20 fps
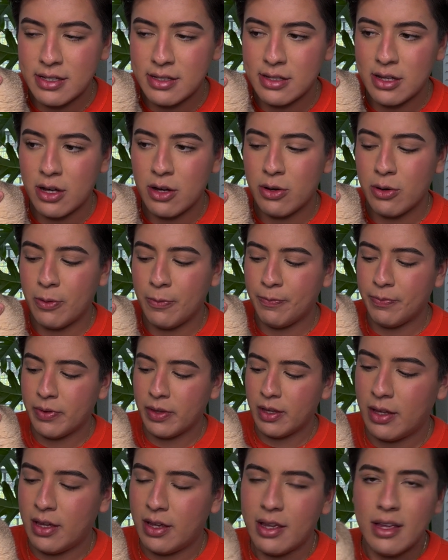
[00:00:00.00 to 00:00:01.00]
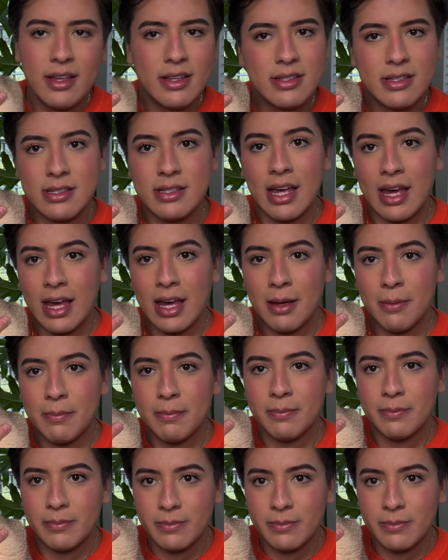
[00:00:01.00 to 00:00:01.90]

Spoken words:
so same.